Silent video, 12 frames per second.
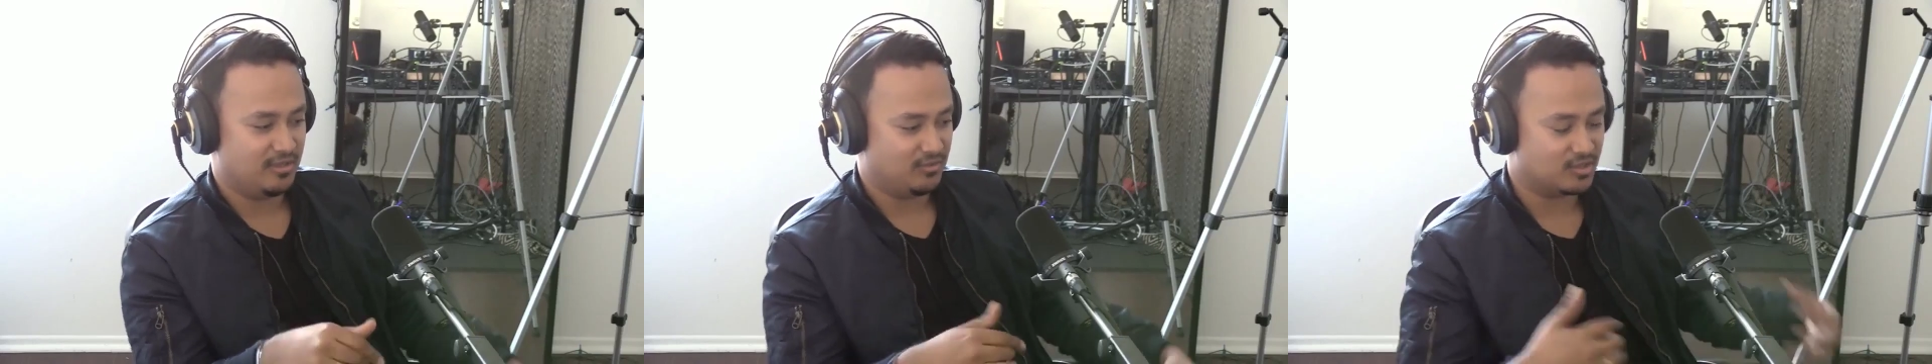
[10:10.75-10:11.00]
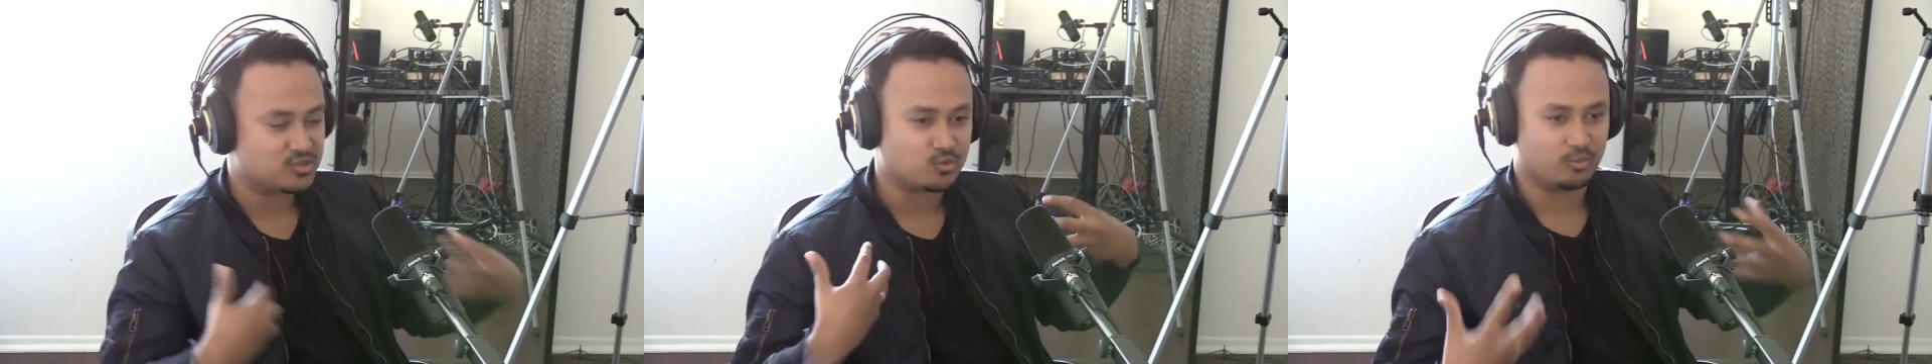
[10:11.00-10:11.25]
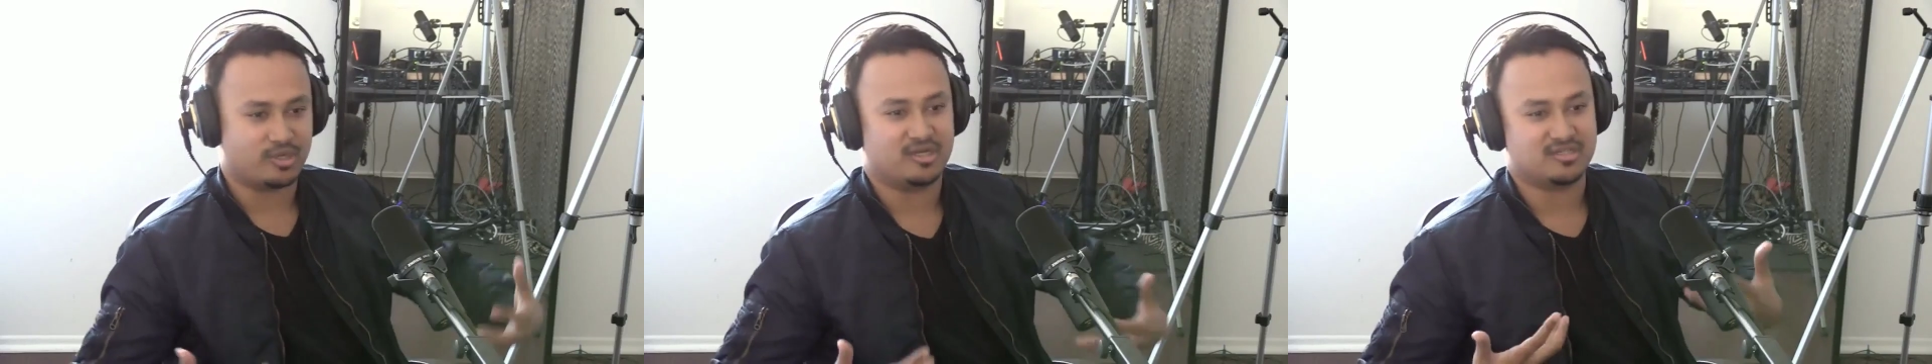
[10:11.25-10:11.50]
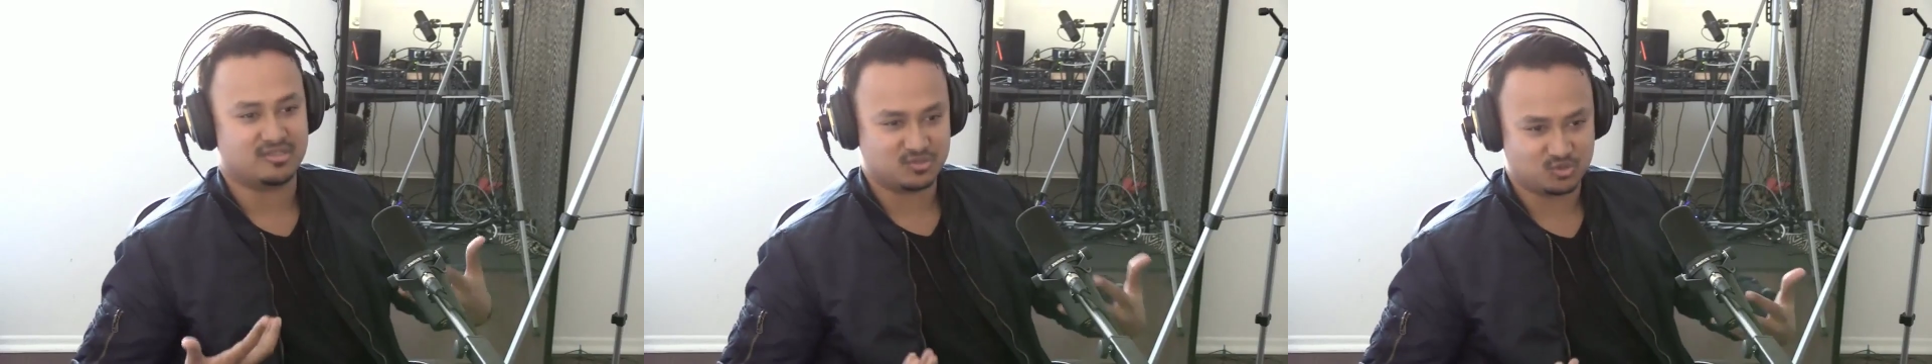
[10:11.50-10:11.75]
this
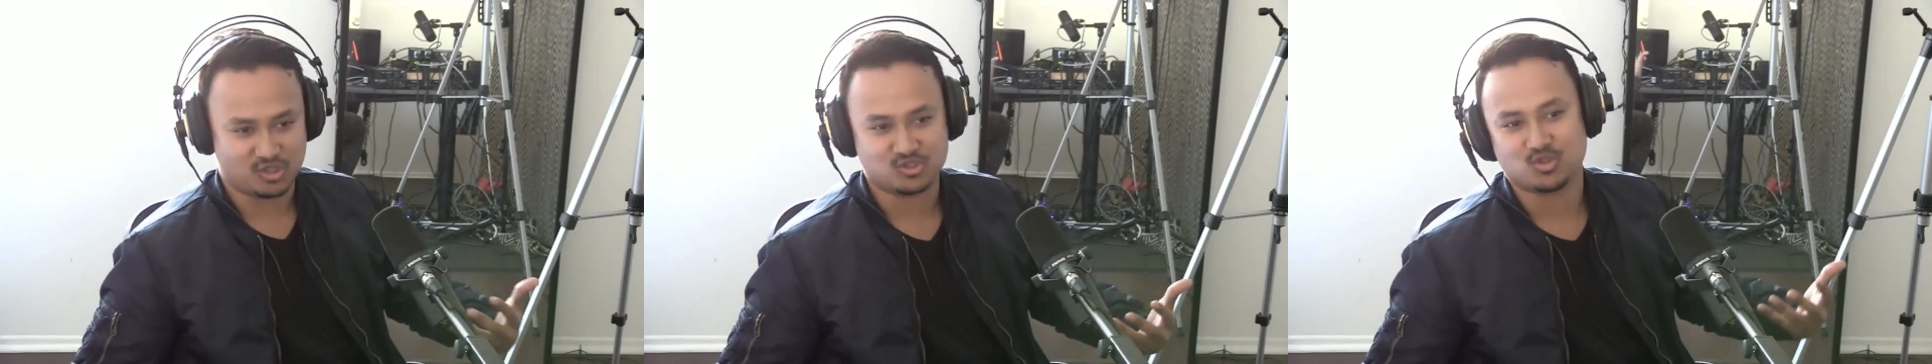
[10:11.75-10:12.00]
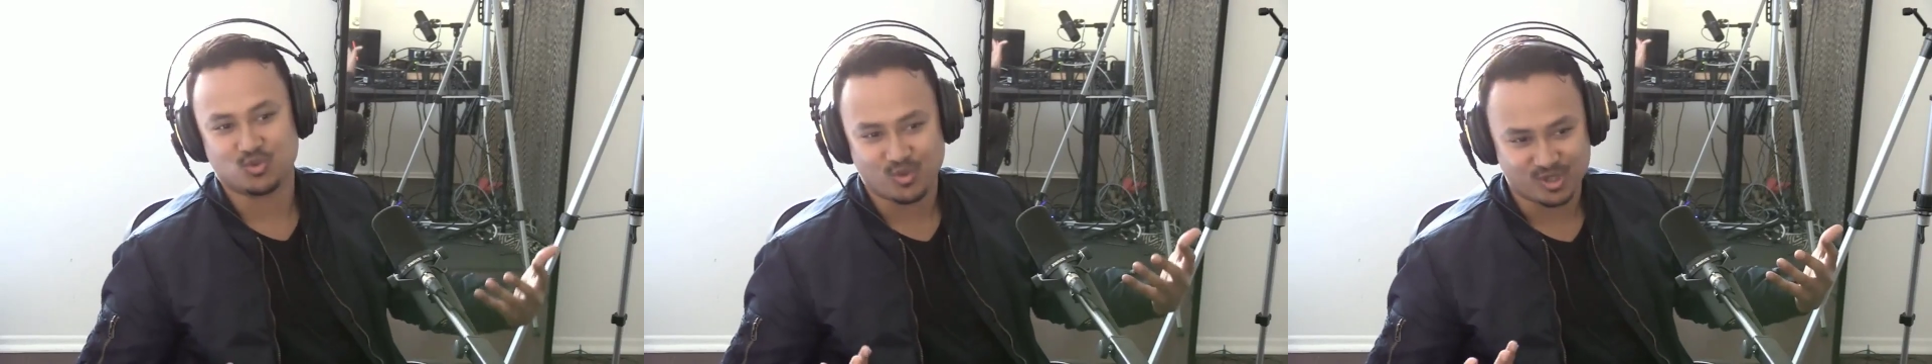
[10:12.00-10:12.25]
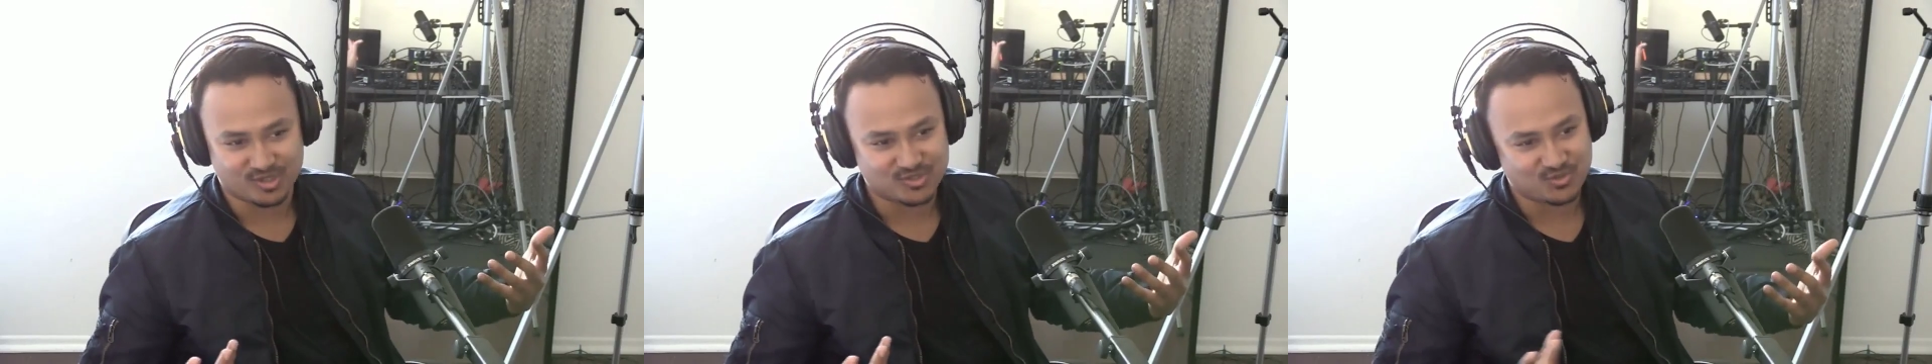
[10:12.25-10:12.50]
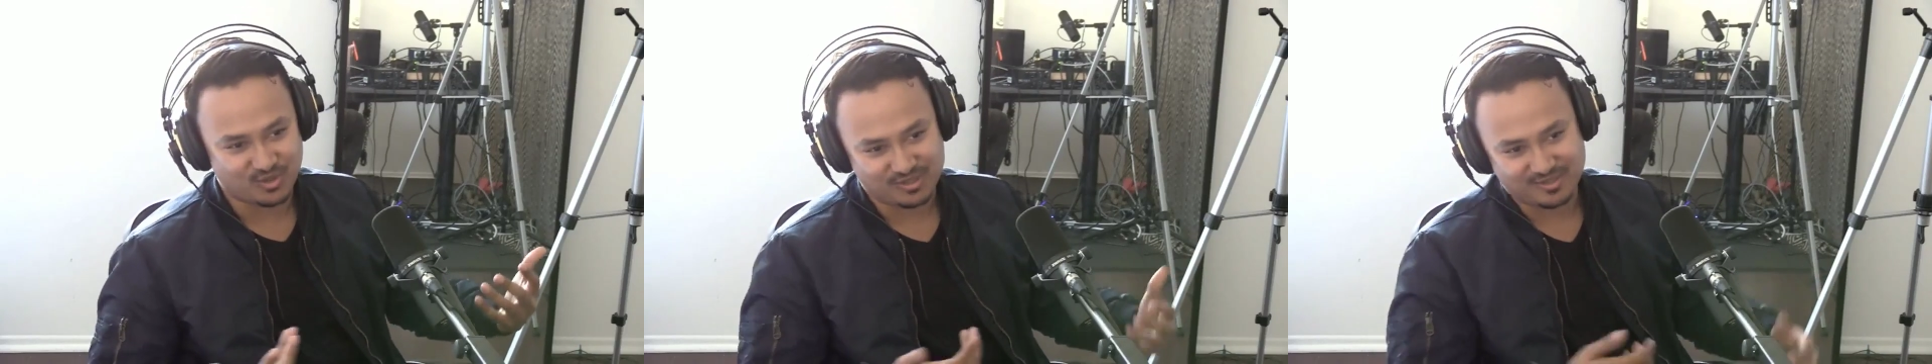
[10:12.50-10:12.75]
robotic structure works,
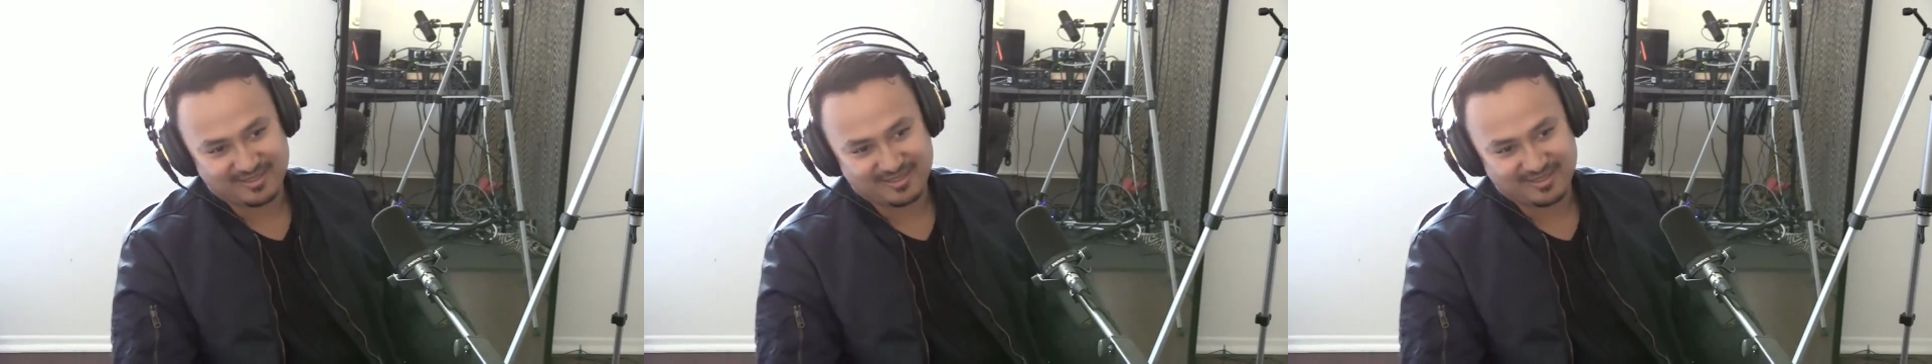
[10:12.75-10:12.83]
right?